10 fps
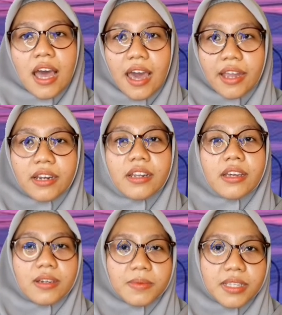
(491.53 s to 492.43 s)
and
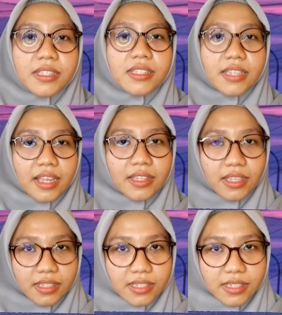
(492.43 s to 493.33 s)
command
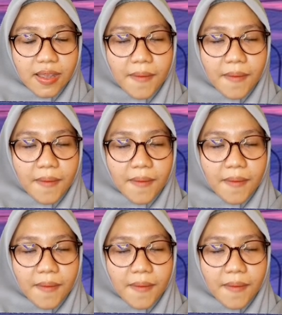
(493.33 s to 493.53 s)
sentence.